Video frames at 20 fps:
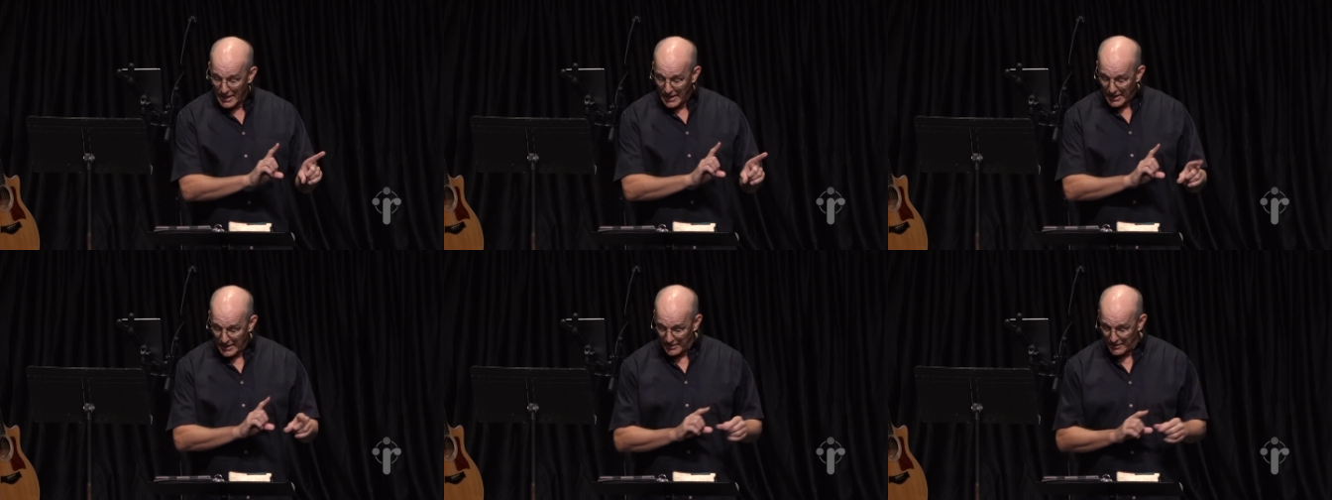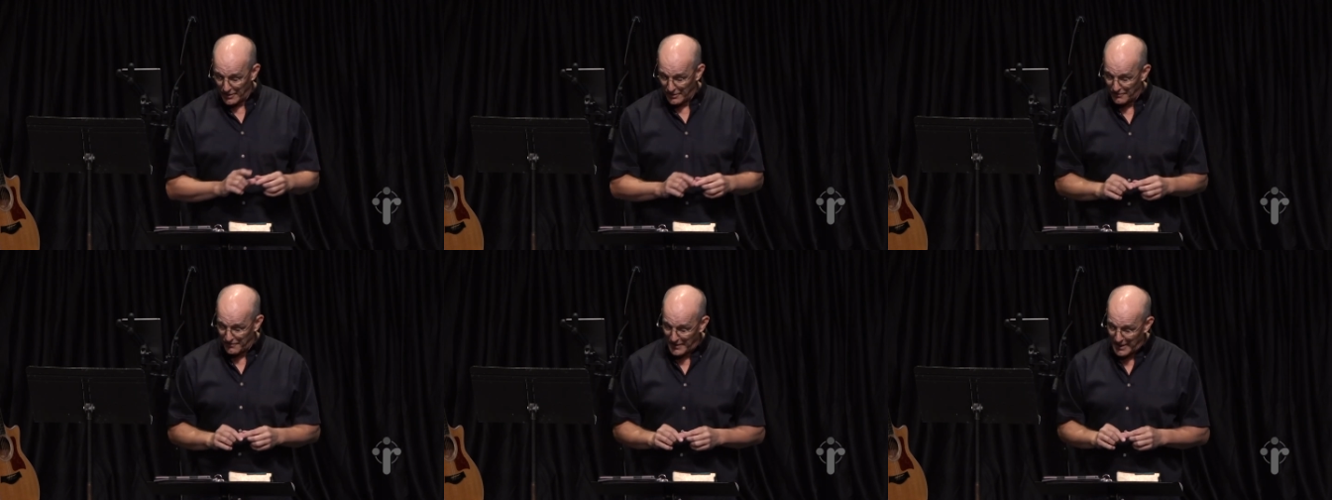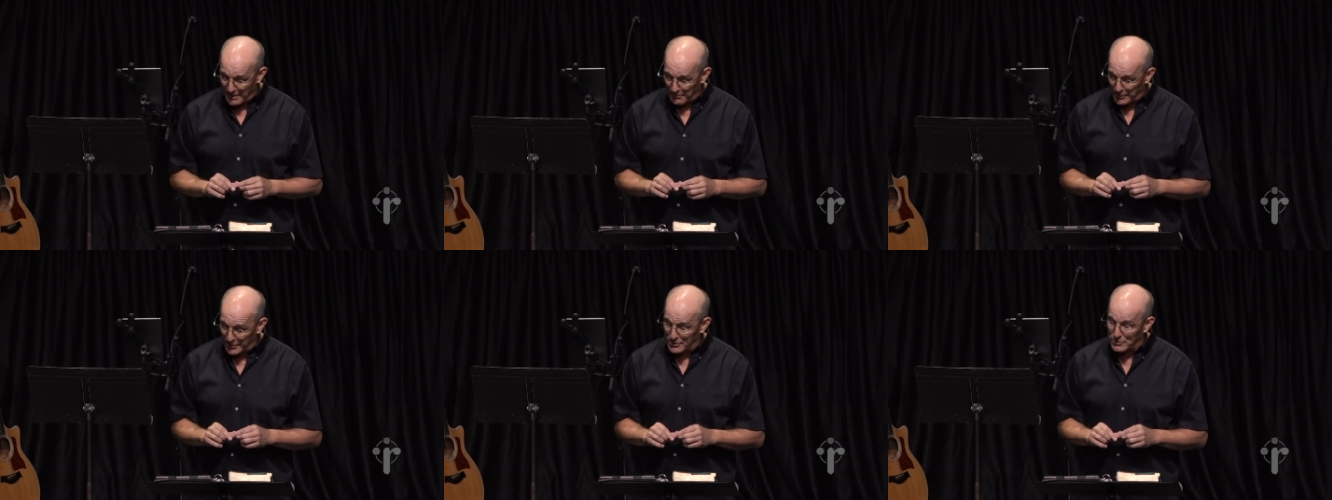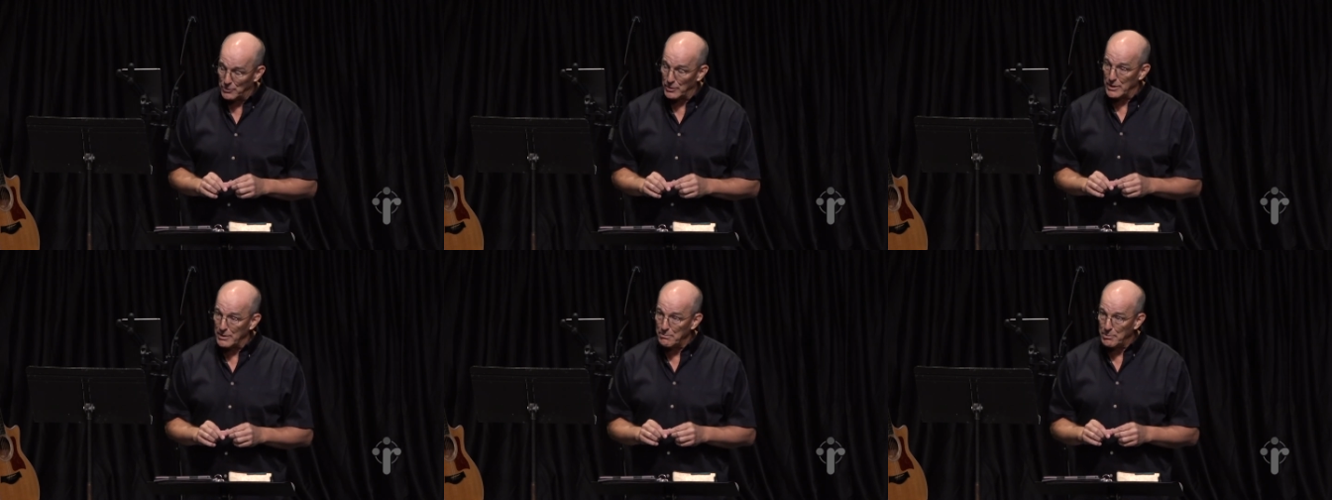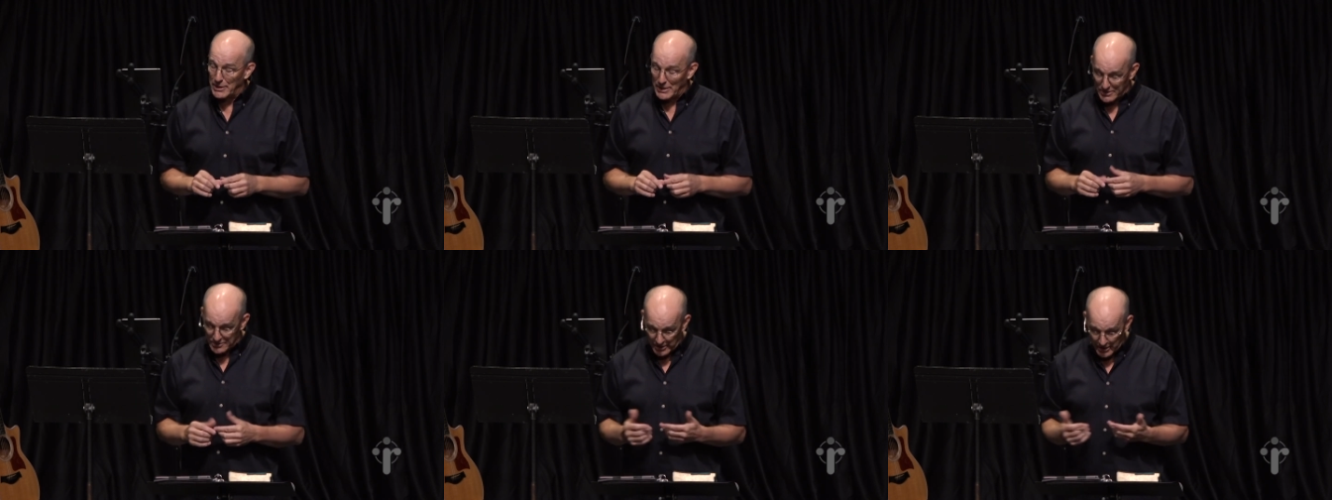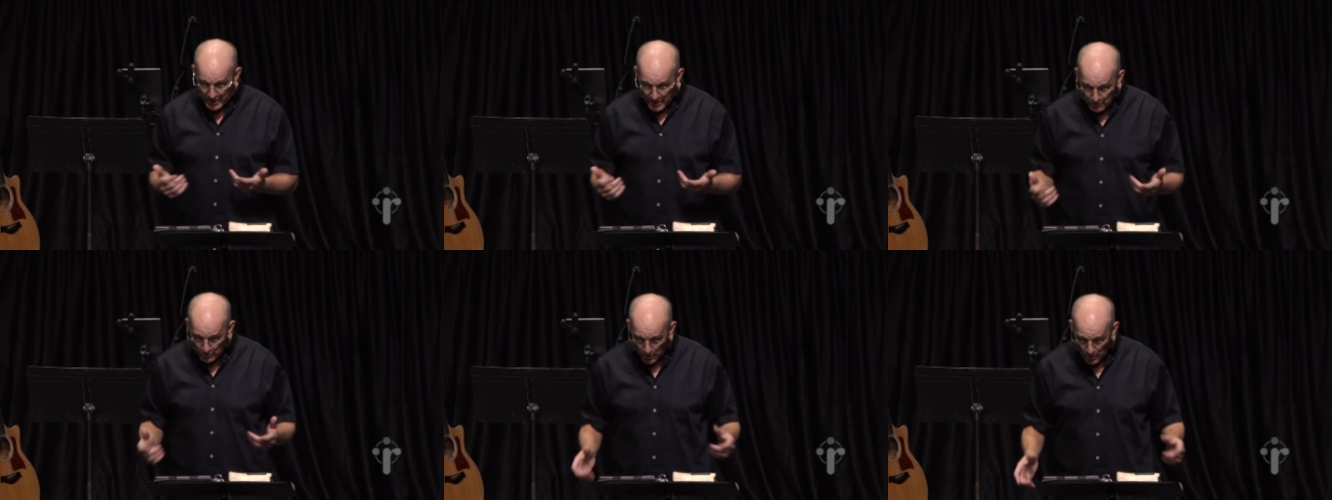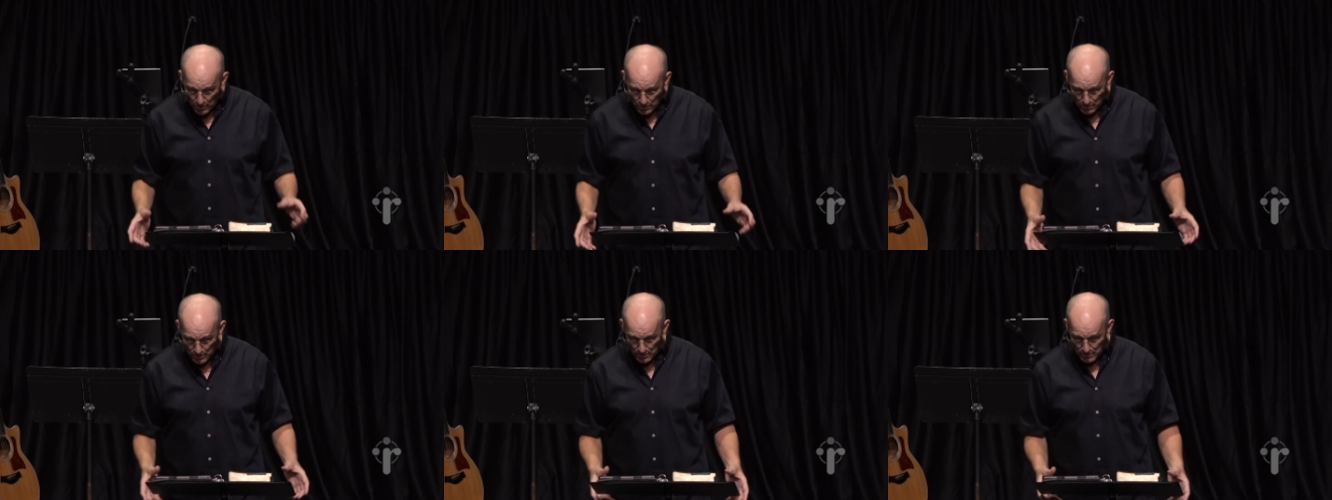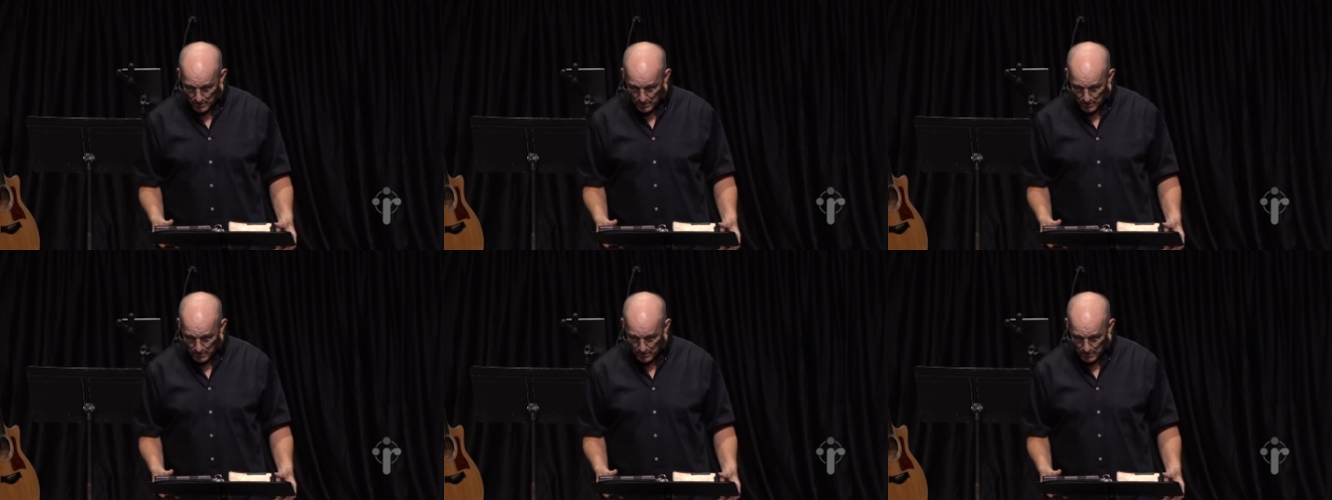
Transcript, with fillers: in their family tree, but as a hero.